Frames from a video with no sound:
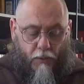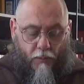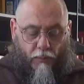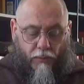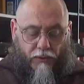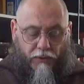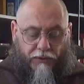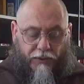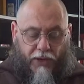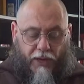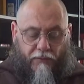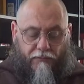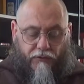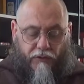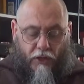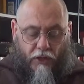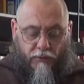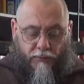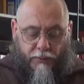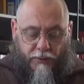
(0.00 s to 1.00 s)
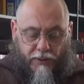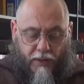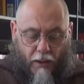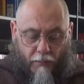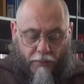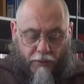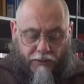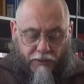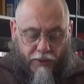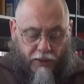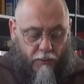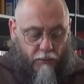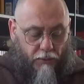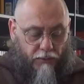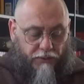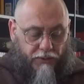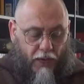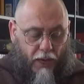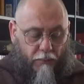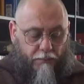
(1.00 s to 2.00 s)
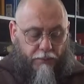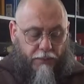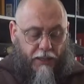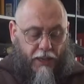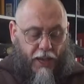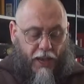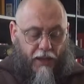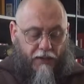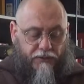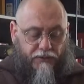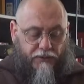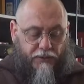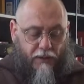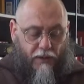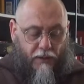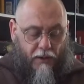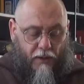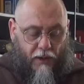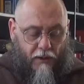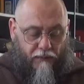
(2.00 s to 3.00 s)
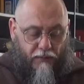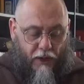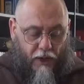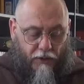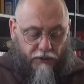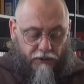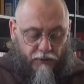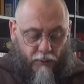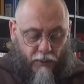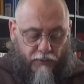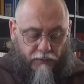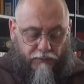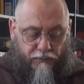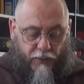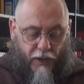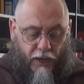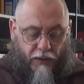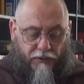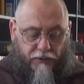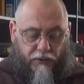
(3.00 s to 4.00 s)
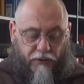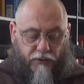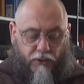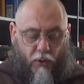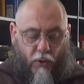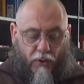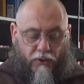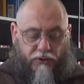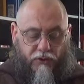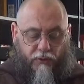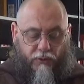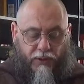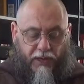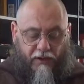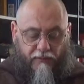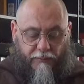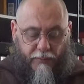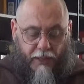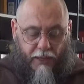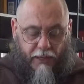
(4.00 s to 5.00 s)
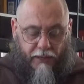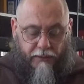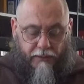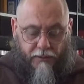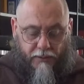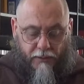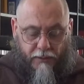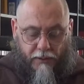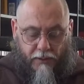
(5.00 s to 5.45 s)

When the day of judgment cometh, it will not be asked of us what fine discourses we have made,